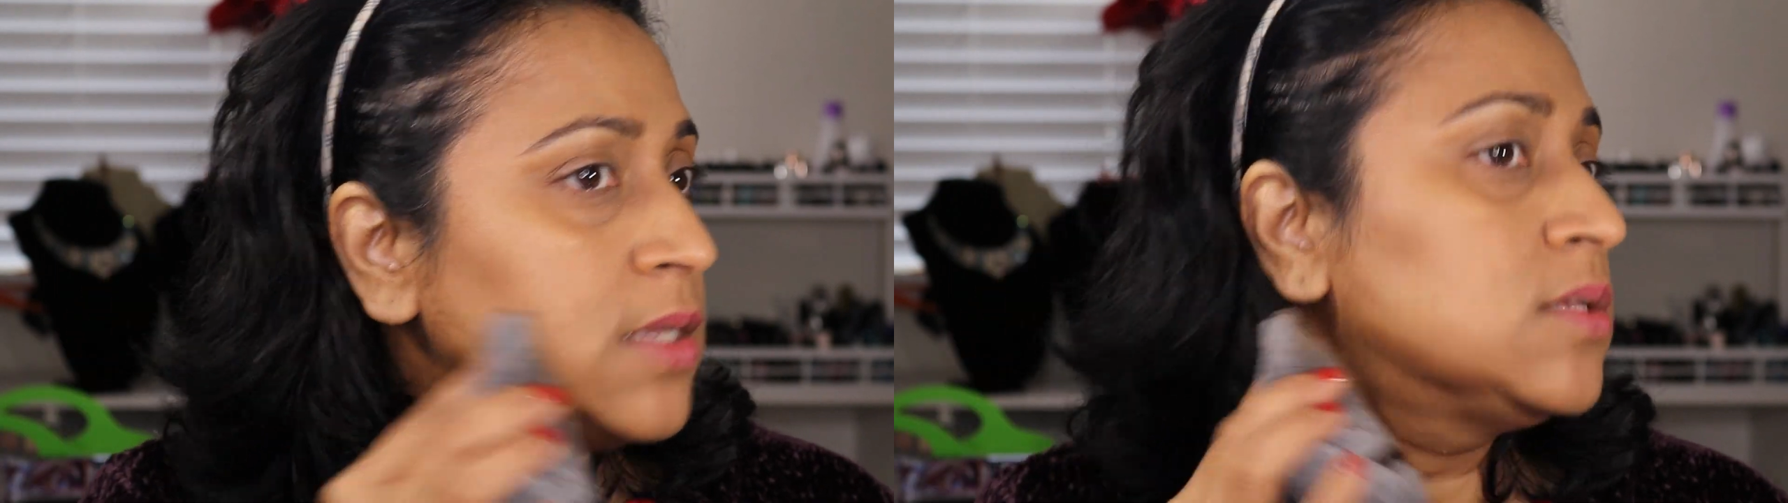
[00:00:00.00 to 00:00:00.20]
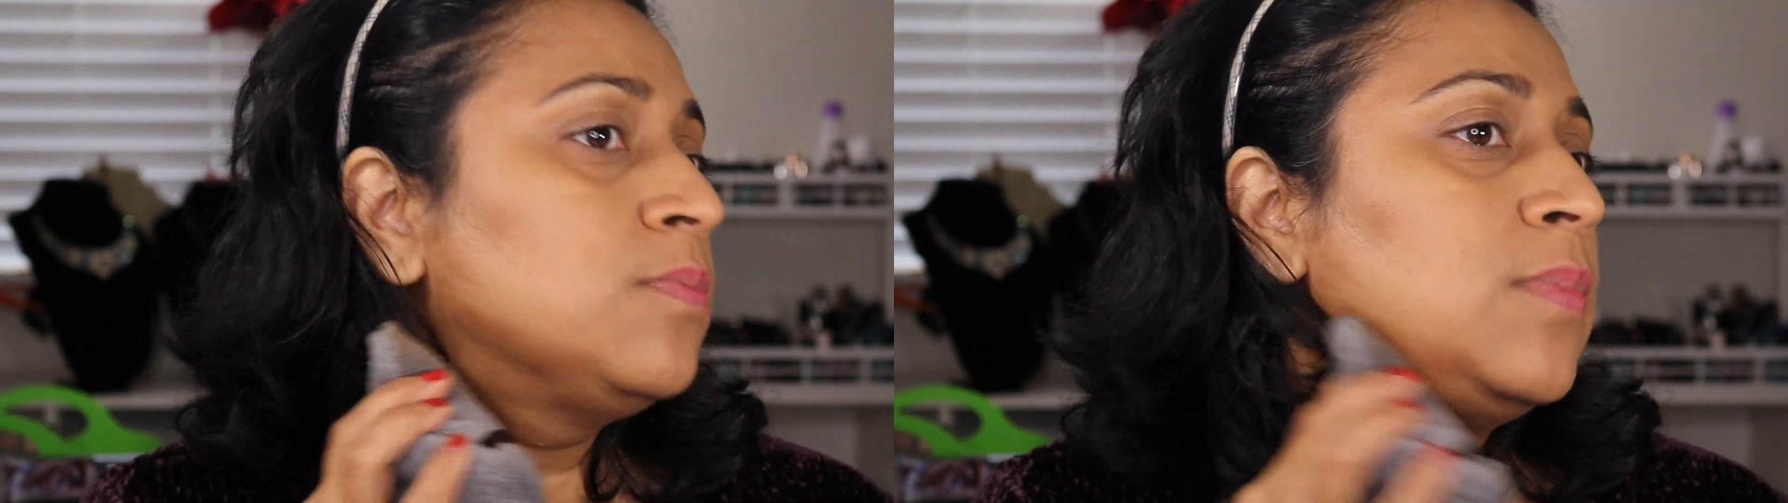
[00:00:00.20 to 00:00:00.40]

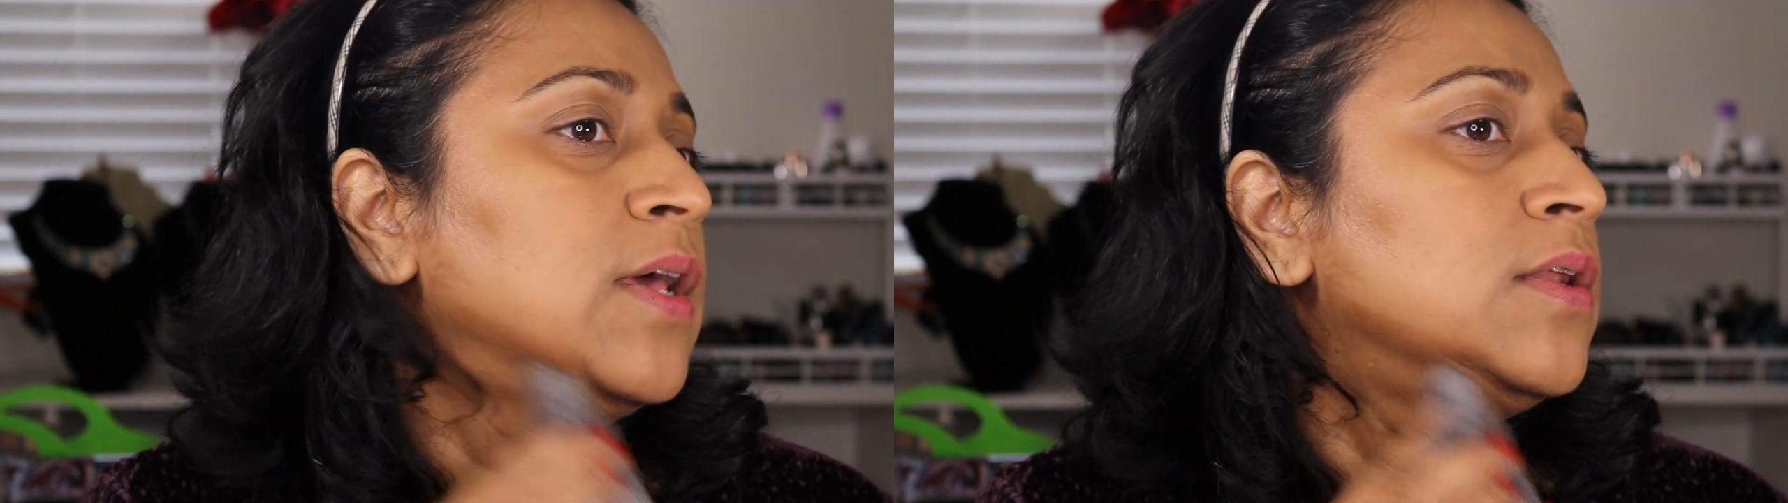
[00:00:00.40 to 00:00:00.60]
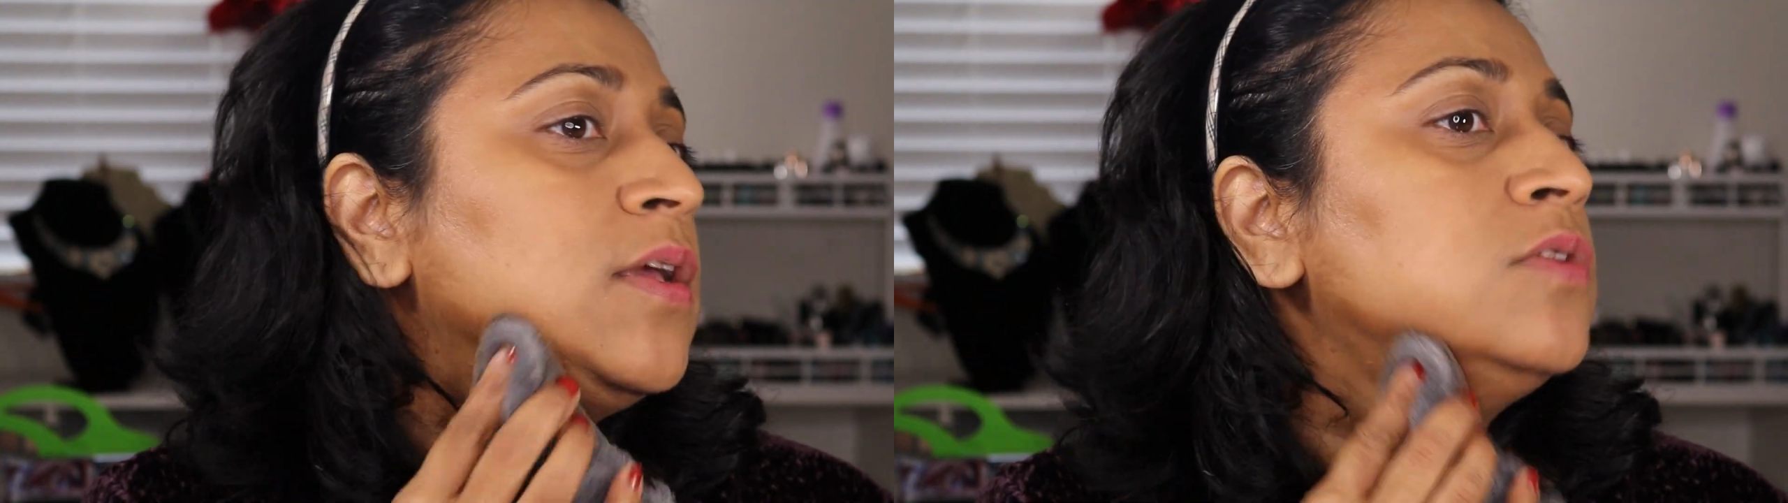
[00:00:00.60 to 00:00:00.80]
as a
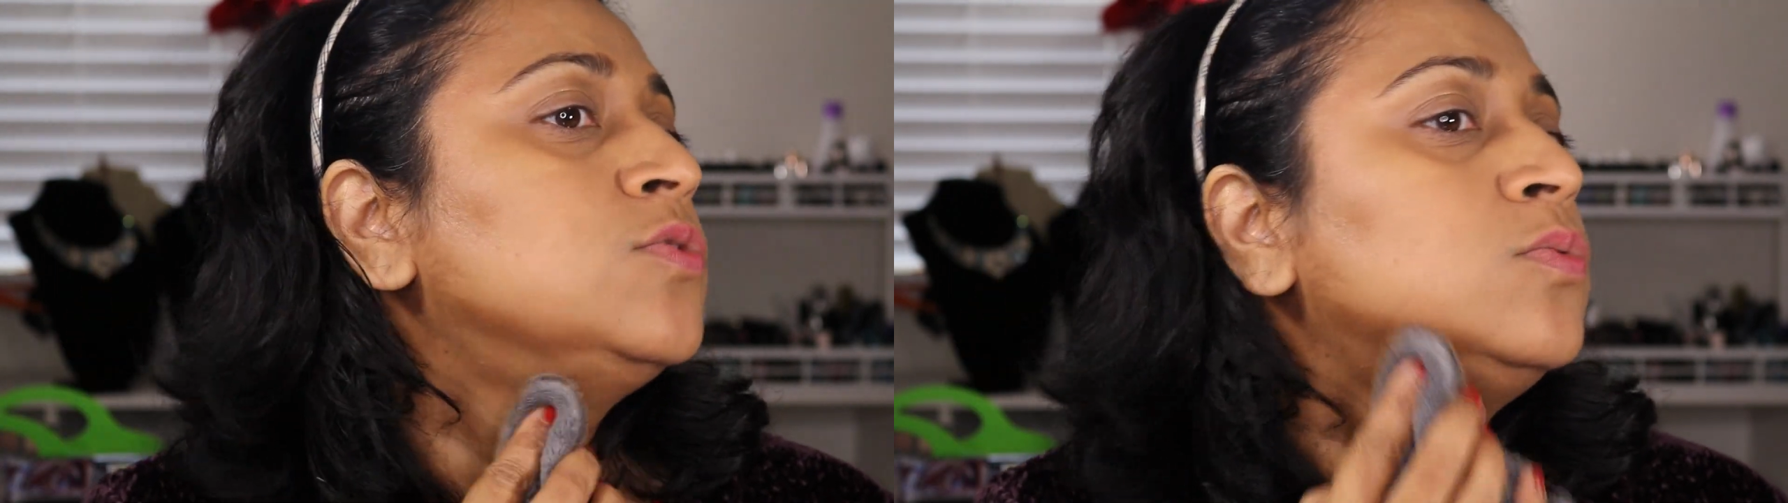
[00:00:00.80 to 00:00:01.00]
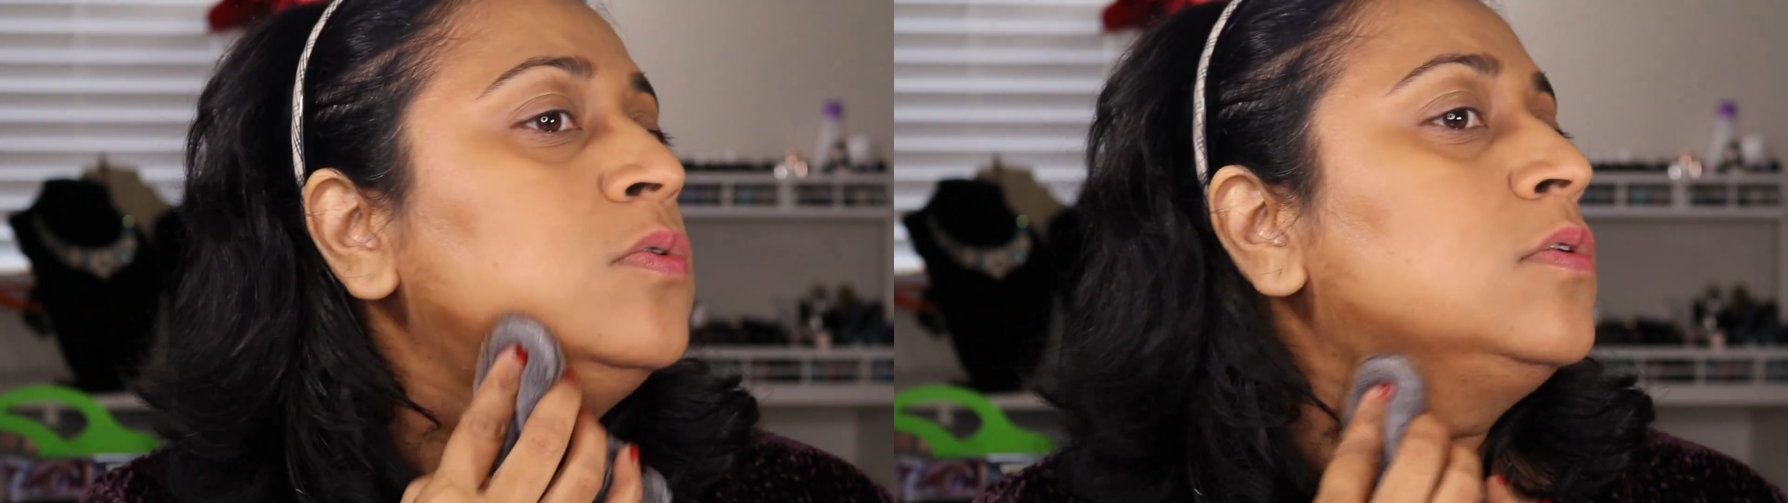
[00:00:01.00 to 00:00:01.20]
blending
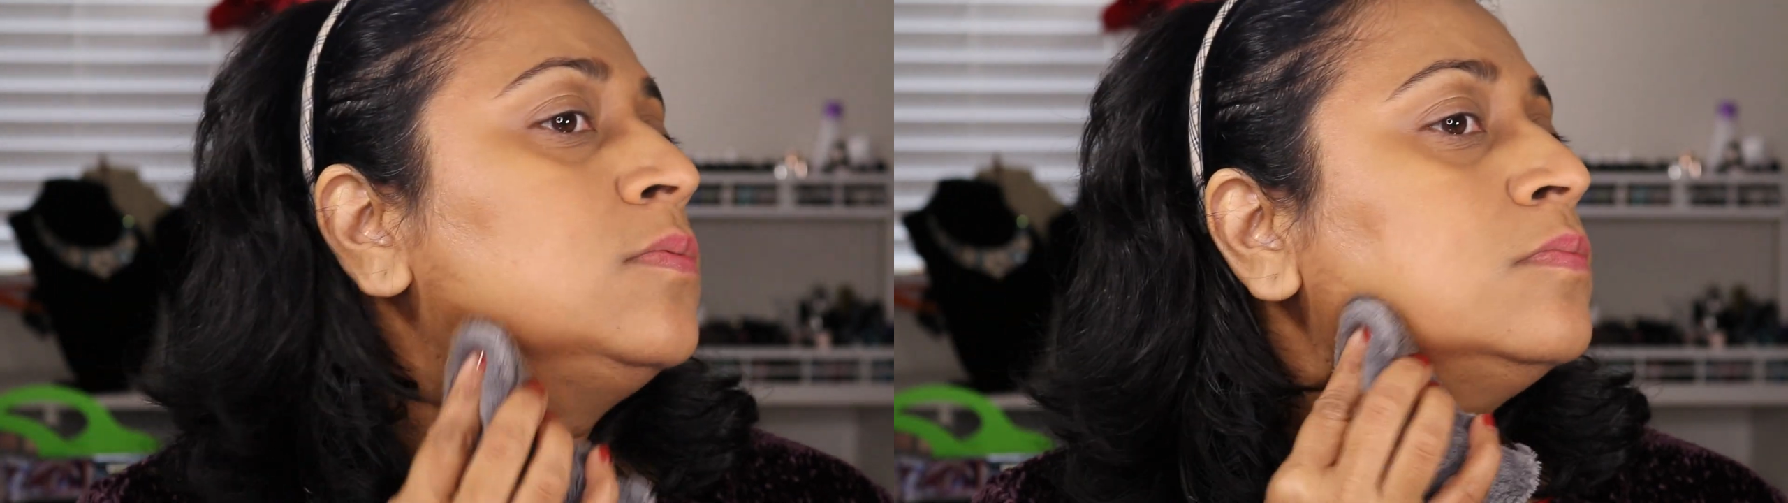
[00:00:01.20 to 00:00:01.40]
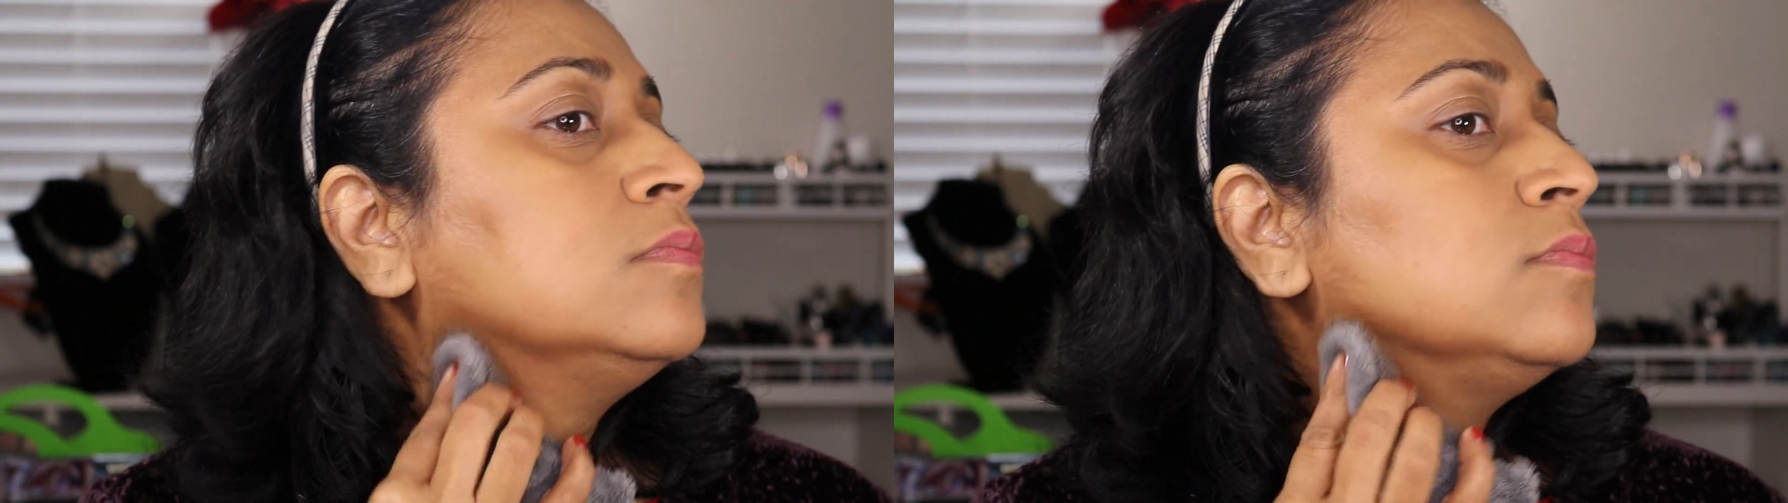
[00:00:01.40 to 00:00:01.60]
tool.